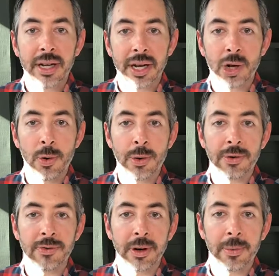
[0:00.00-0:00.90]
a
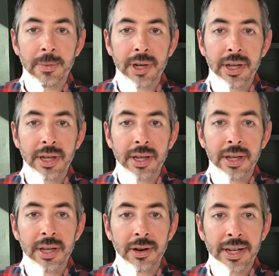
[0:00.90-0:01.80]
quote from
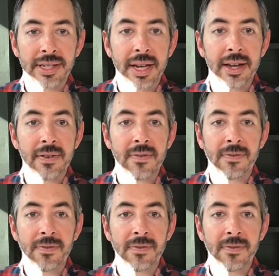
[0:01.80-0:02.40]
their essay,